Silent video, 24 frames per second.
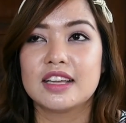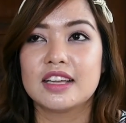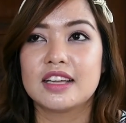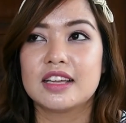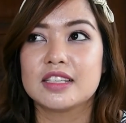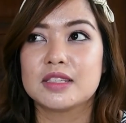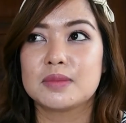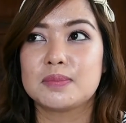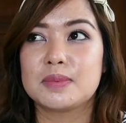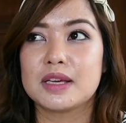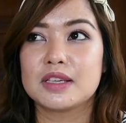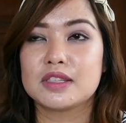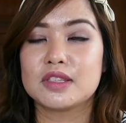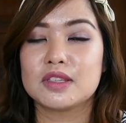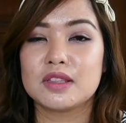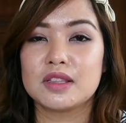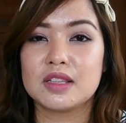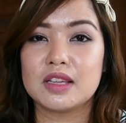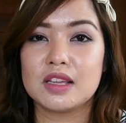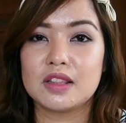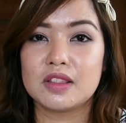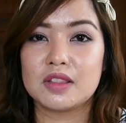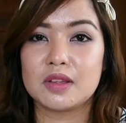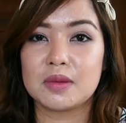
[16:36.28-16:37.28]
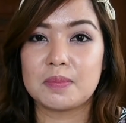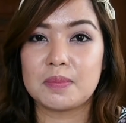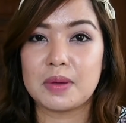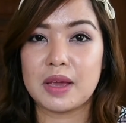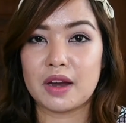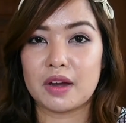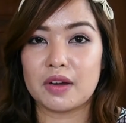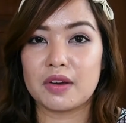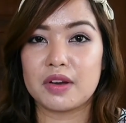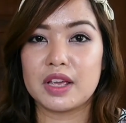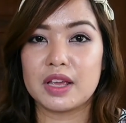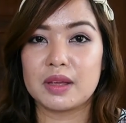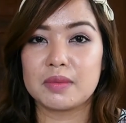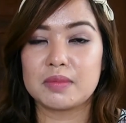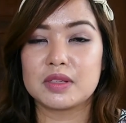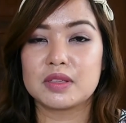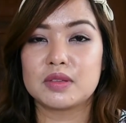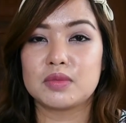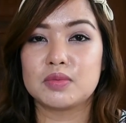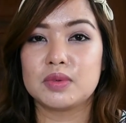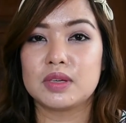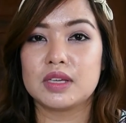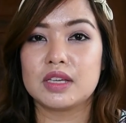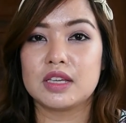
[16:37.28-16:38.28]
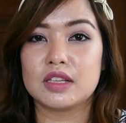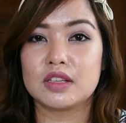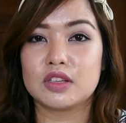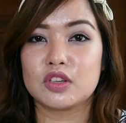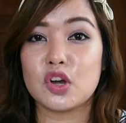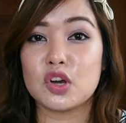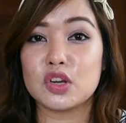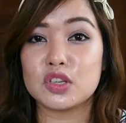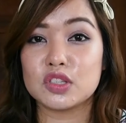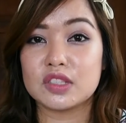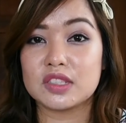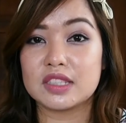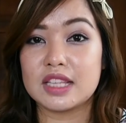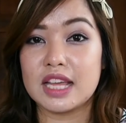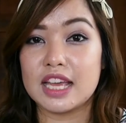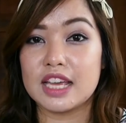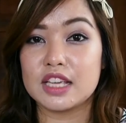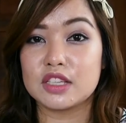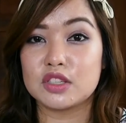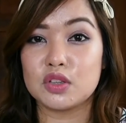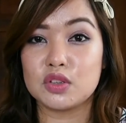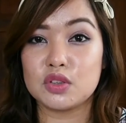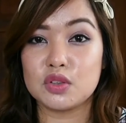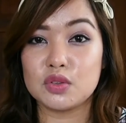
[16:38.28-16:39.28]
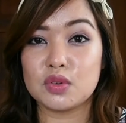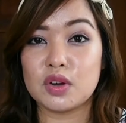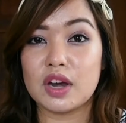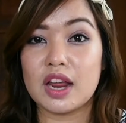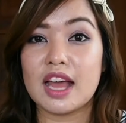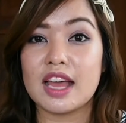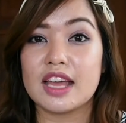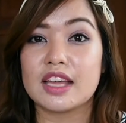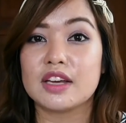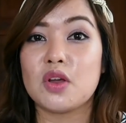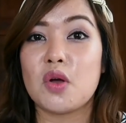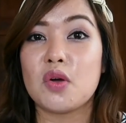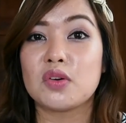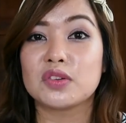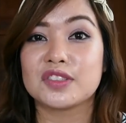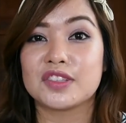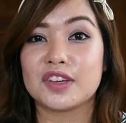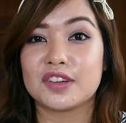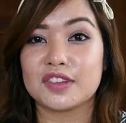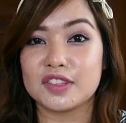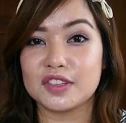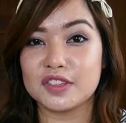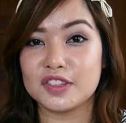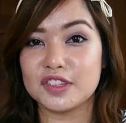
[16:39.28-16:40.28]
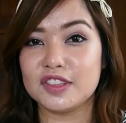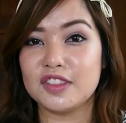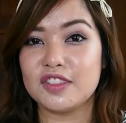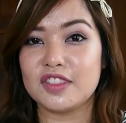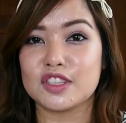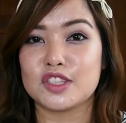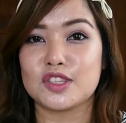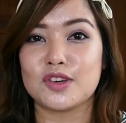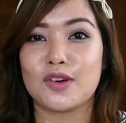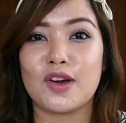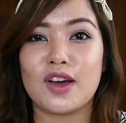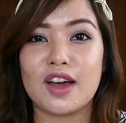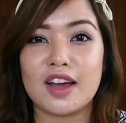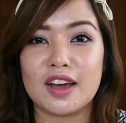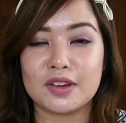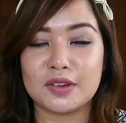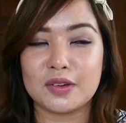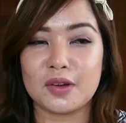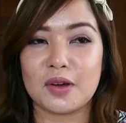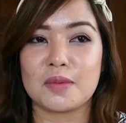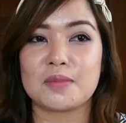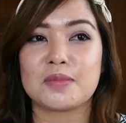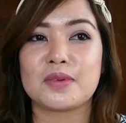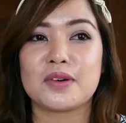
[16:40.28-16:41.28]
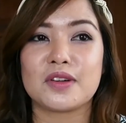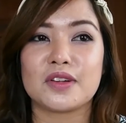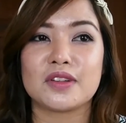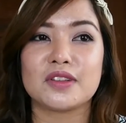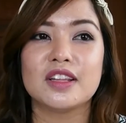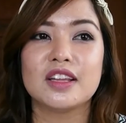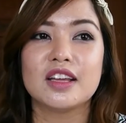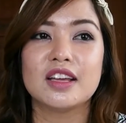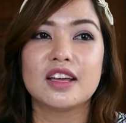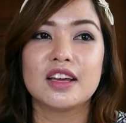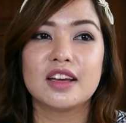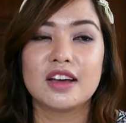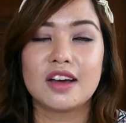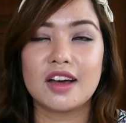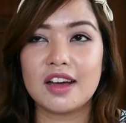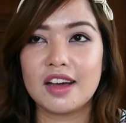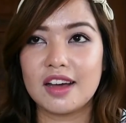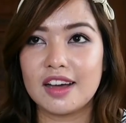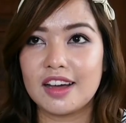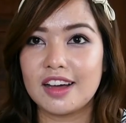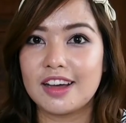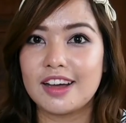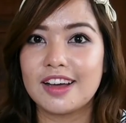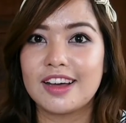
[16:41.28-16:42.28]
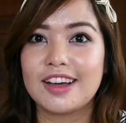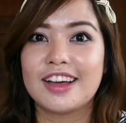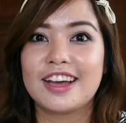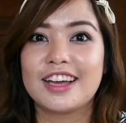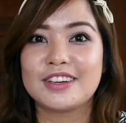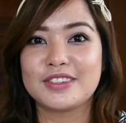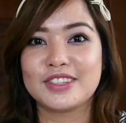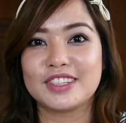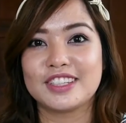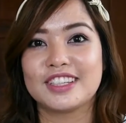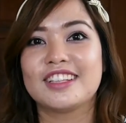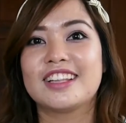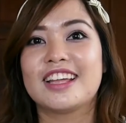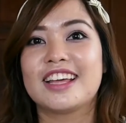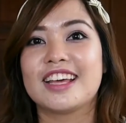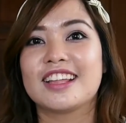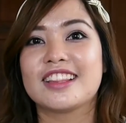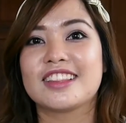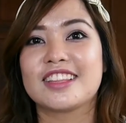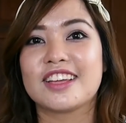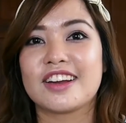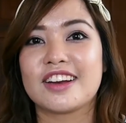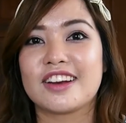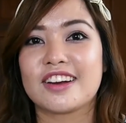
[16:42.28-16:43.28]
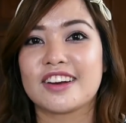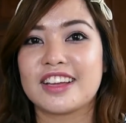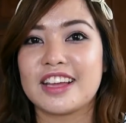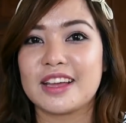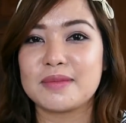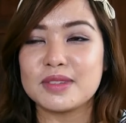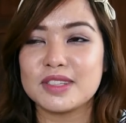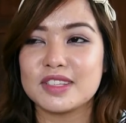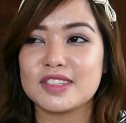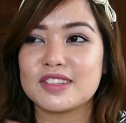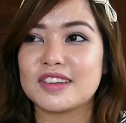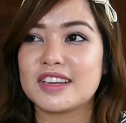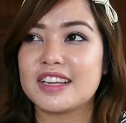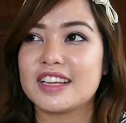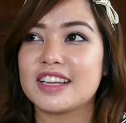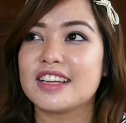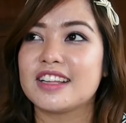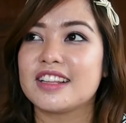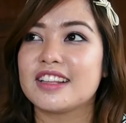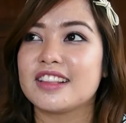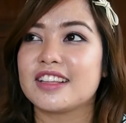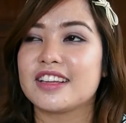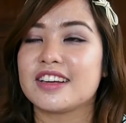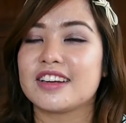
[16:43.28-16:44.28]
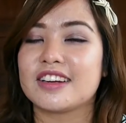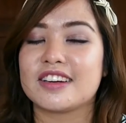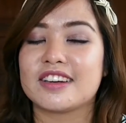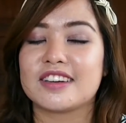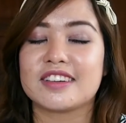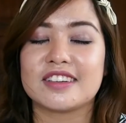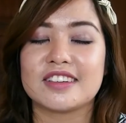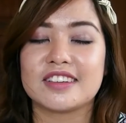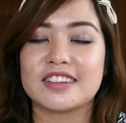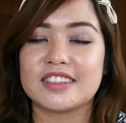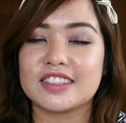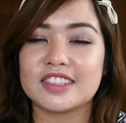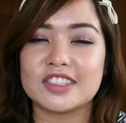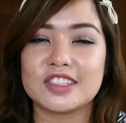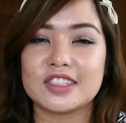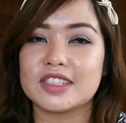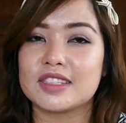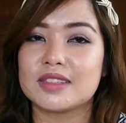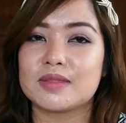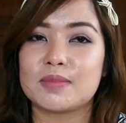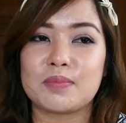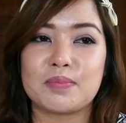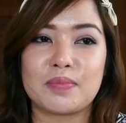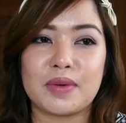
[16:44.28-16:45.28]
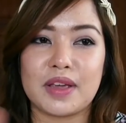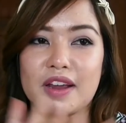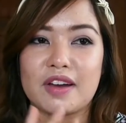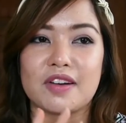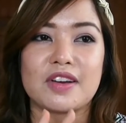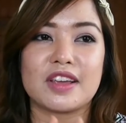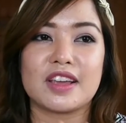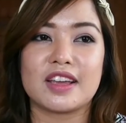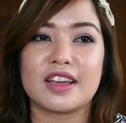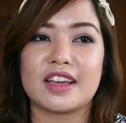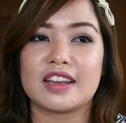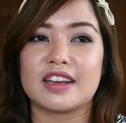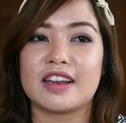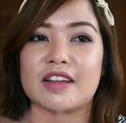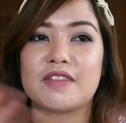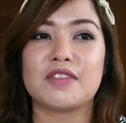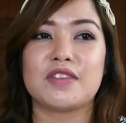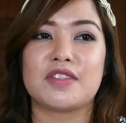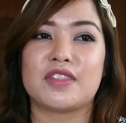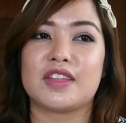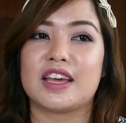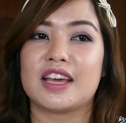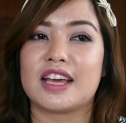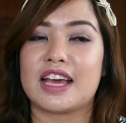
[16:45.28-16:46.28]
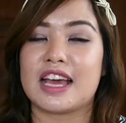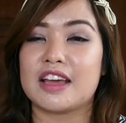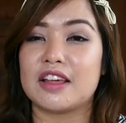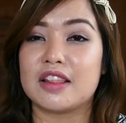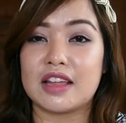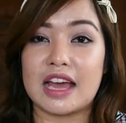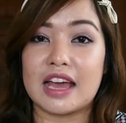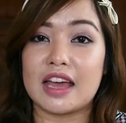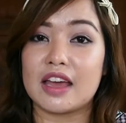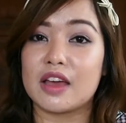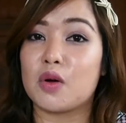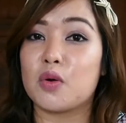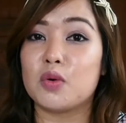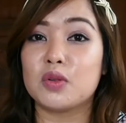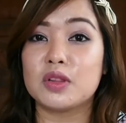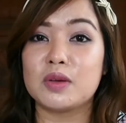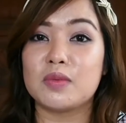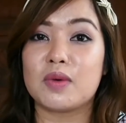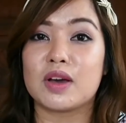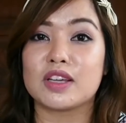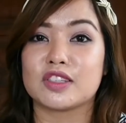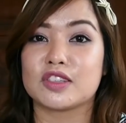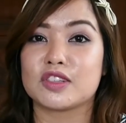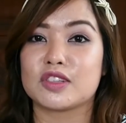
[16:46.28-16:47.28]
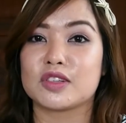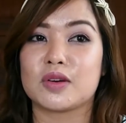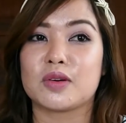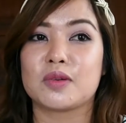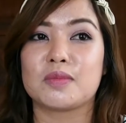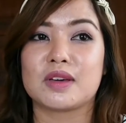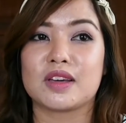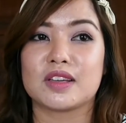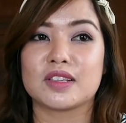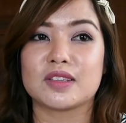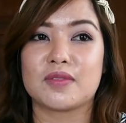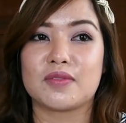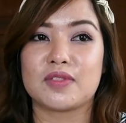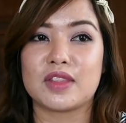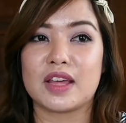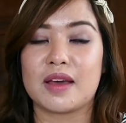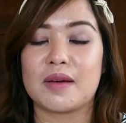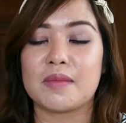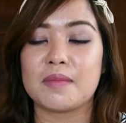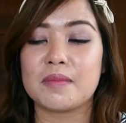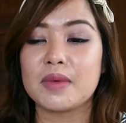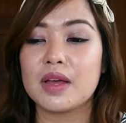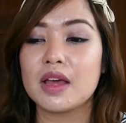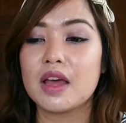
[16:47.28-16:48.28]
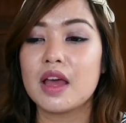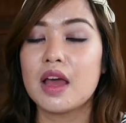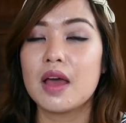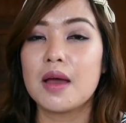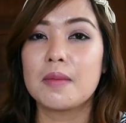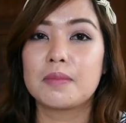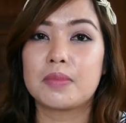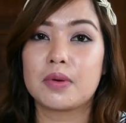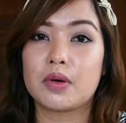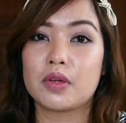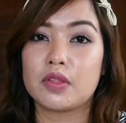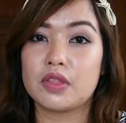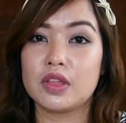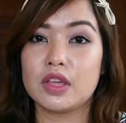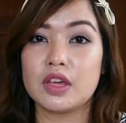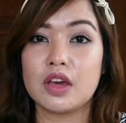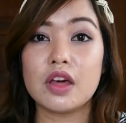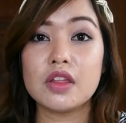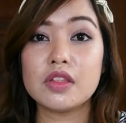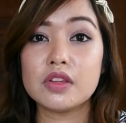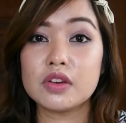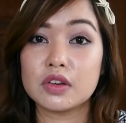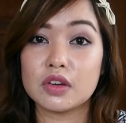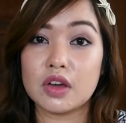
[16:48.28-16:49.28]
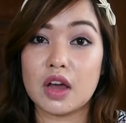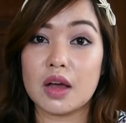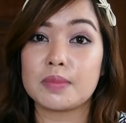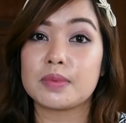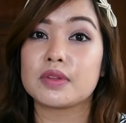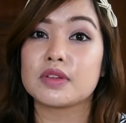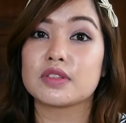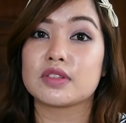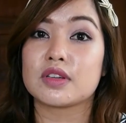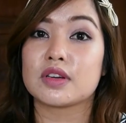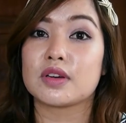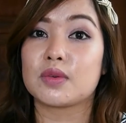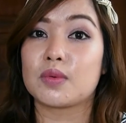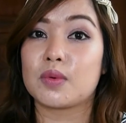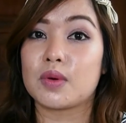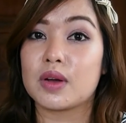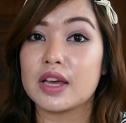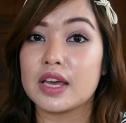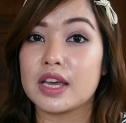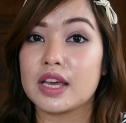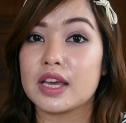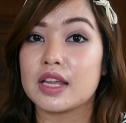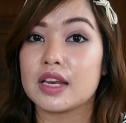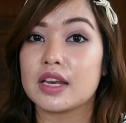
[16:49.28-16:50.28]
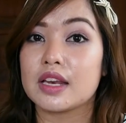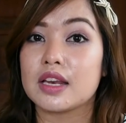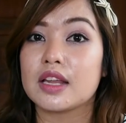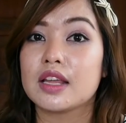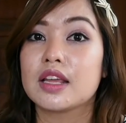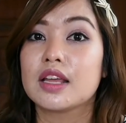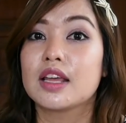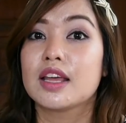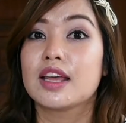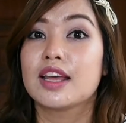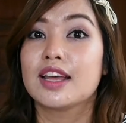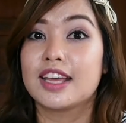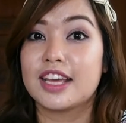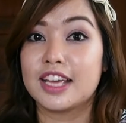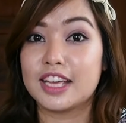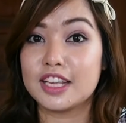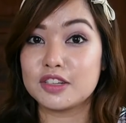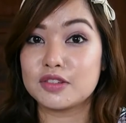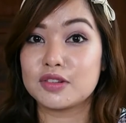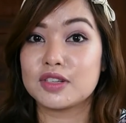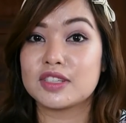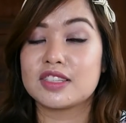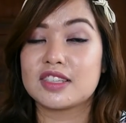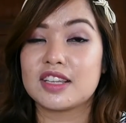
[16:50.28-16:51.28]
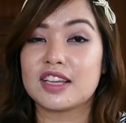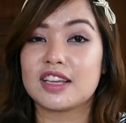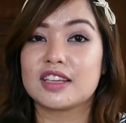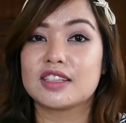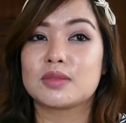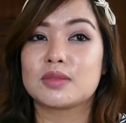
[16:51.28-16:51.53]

especially the pairing between Girls' Day's Yura and Hong Jong-hyun, the Jonga couple. Ah, I really like their chemistry, their airing and everything. I, I only watch the show because of them. But the other couples are quite interesting as